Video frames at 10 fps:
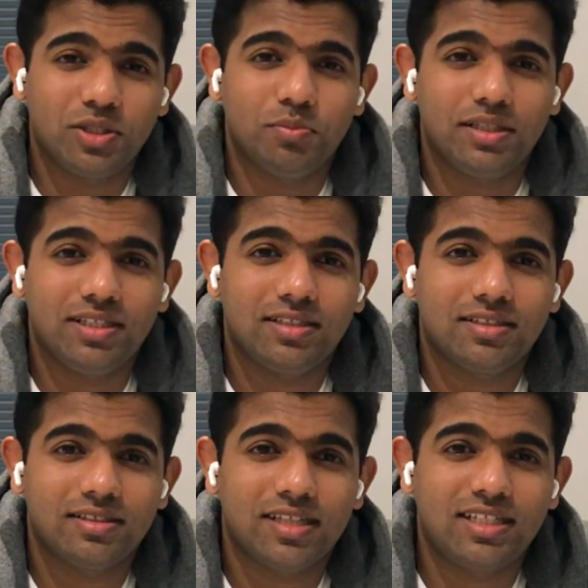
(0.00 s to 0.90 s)
be.
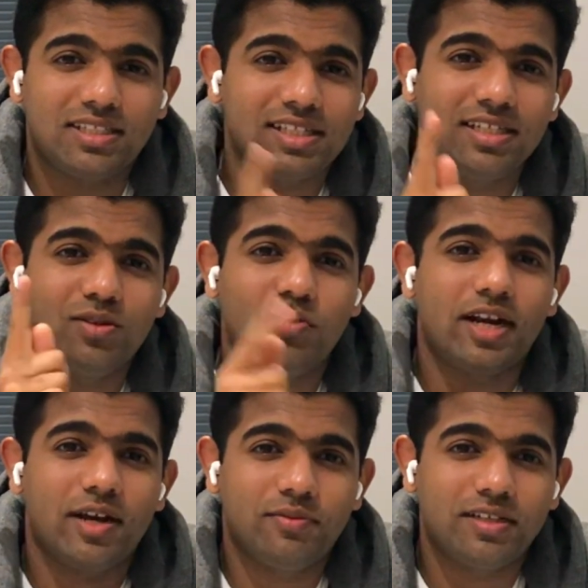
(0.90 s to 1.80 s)
That single
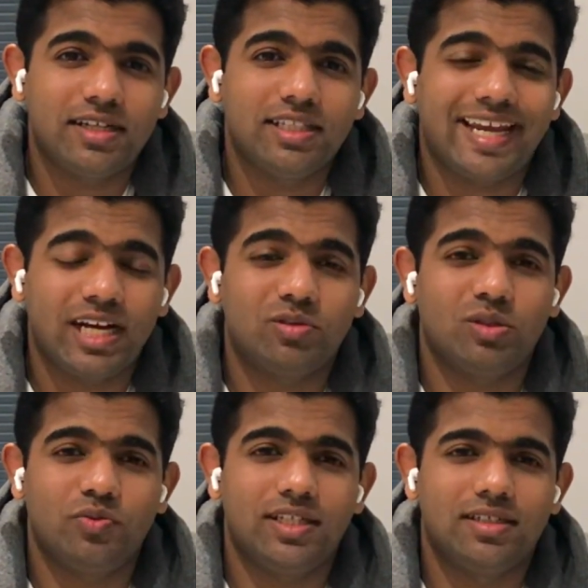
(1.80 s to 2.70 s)
1 hour at the end of the
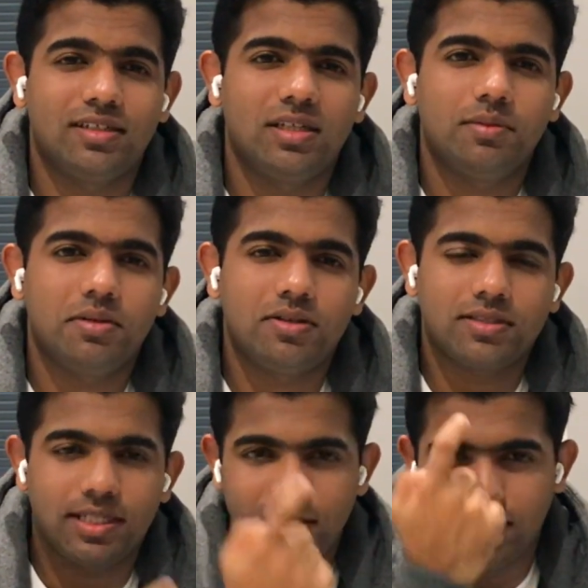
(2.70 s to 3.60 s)
week, because
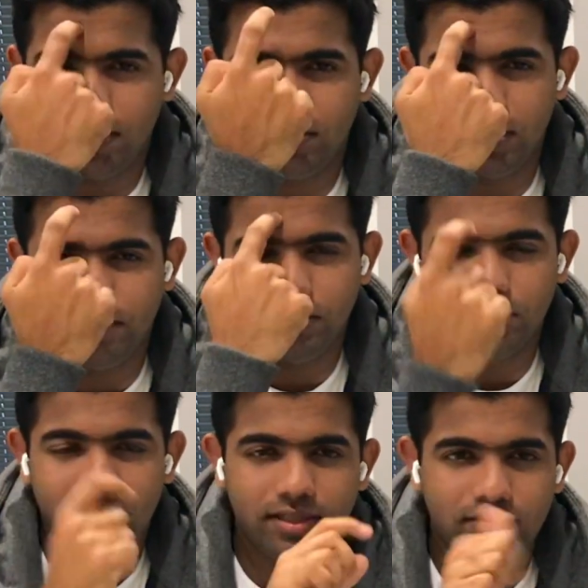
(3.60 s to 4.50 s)
that is going to give your
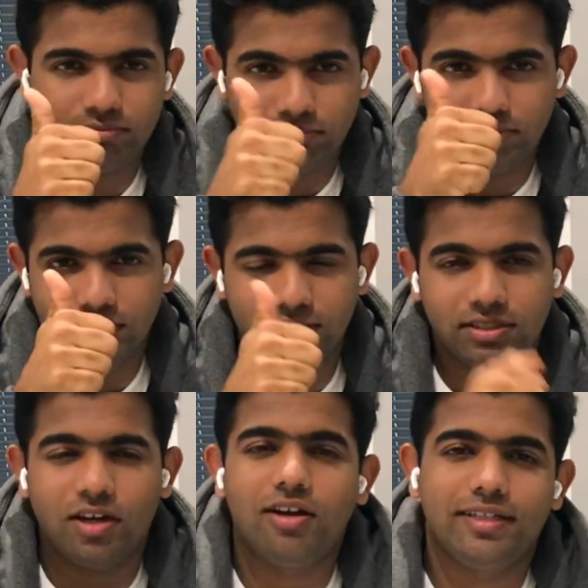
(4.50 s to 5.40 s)
brain,
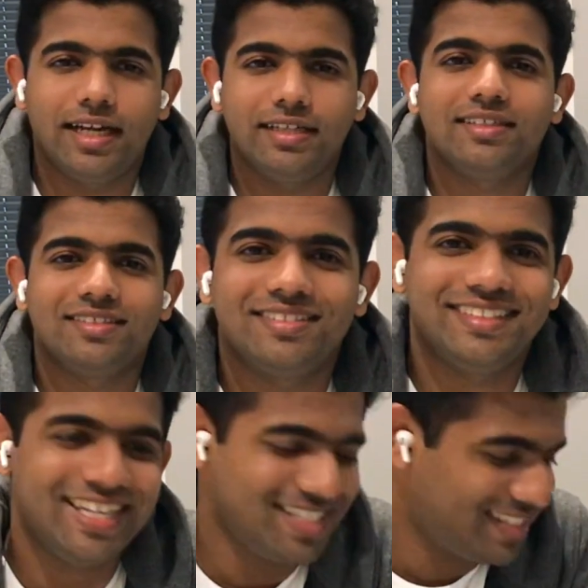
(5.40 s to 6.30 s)
it's all done.
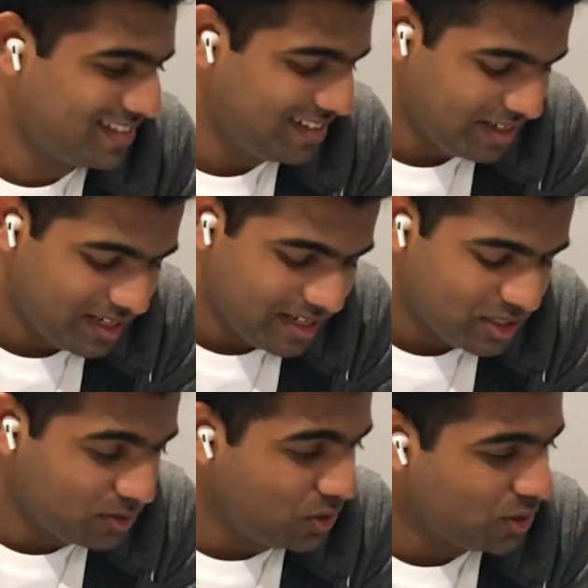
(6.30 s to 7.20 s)
Yes,
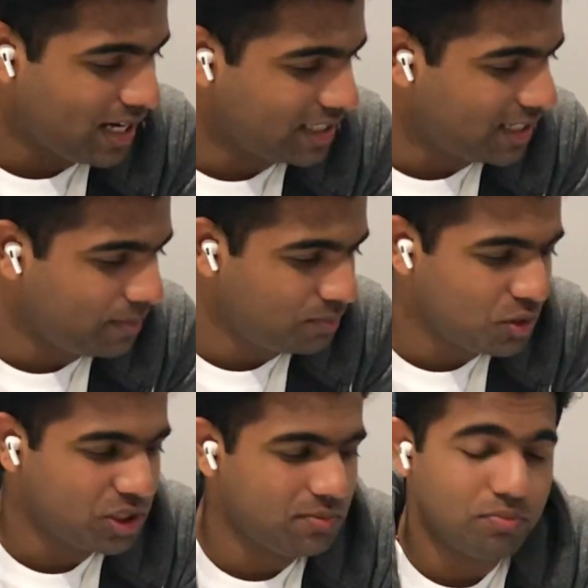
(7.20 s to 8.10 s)
so those are the
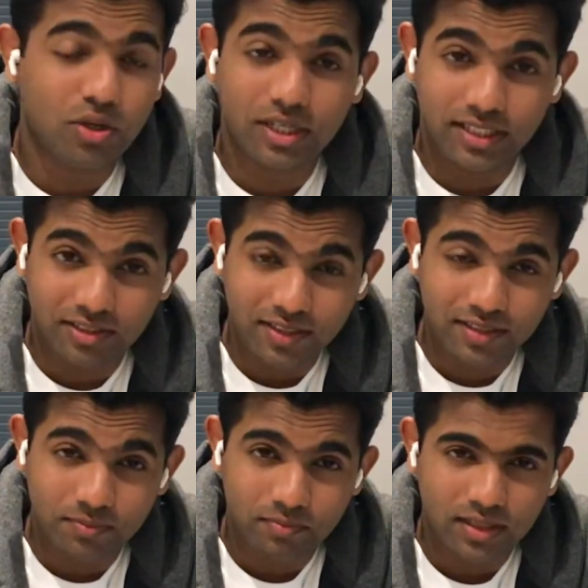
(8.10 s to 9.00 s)
most important
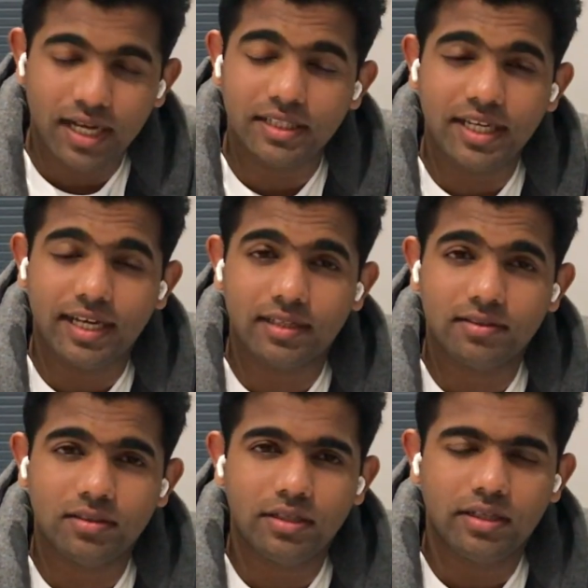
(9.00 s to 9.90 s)
thing. And
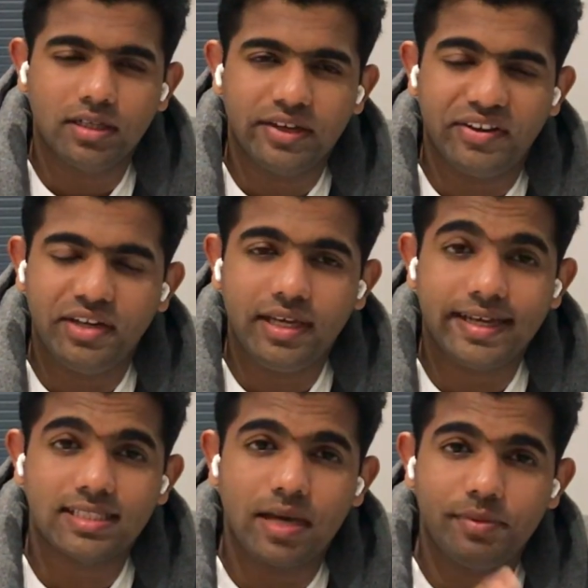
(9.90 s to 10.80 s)
then any
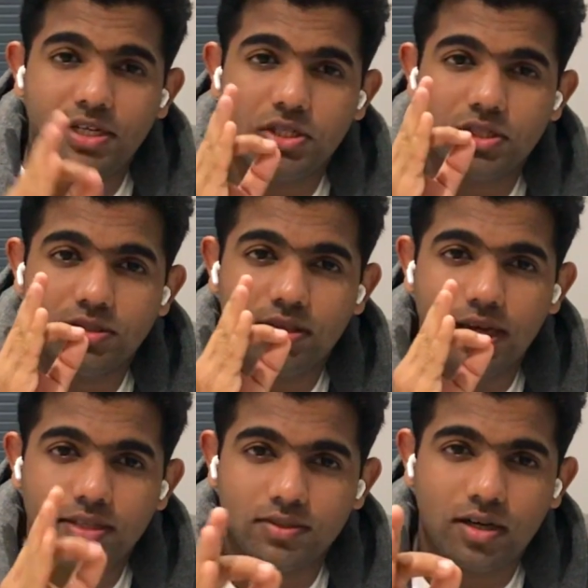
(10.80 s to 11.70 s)
examination
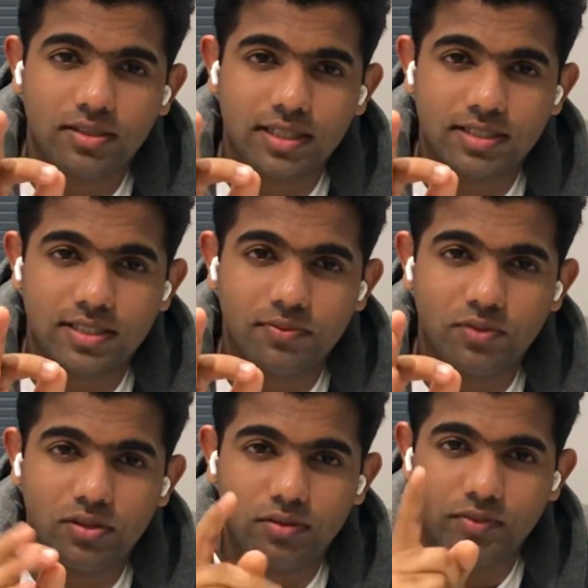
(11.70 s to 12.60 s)
is not
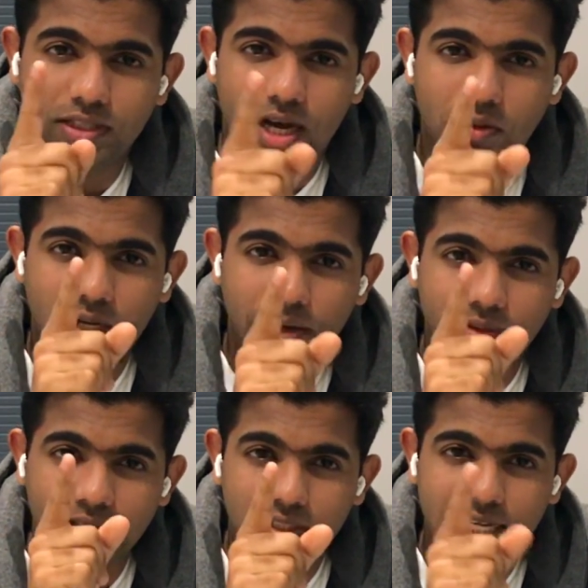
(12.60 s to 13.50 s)
successful without
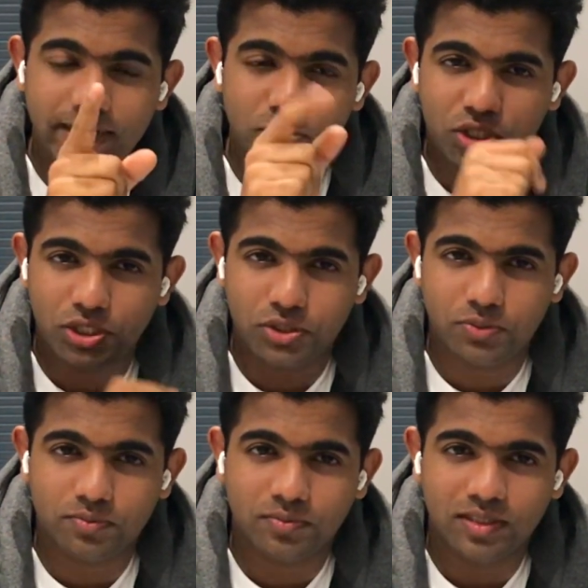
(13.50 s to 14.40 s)
having the time
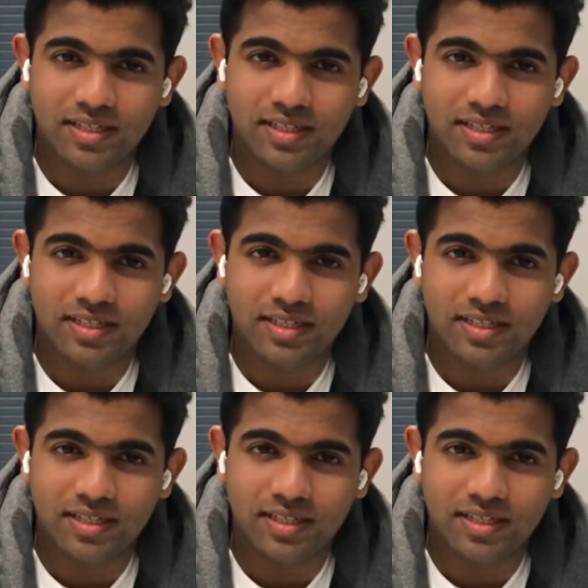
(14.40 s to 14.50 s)
schedule.